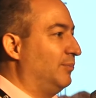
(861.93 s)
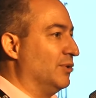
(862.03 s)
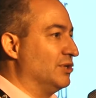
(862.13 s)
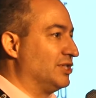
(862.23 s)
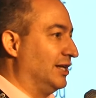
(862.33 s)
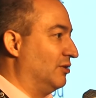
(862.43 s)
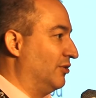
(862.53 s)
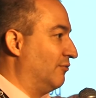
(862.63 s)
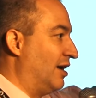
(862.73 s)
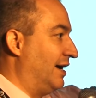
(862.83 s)
an example
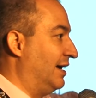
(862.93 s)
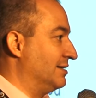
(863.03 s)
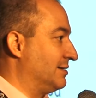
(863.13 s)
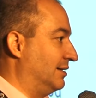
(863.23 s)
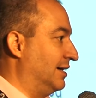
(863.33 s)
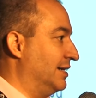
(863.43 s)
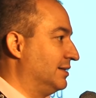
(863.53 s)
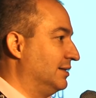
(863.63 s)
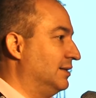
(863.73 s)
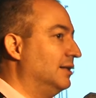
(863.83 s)
you see on the right hand
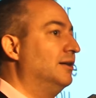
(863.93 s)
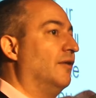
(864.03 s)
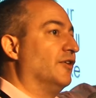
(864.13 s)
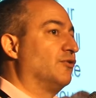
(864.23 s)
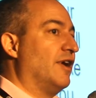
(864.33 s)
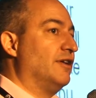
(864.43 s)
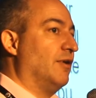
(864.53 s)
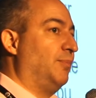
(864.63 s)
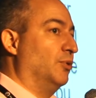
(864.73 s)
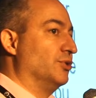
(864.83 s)
side of
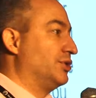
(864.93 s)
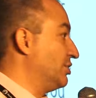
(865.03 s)
a credit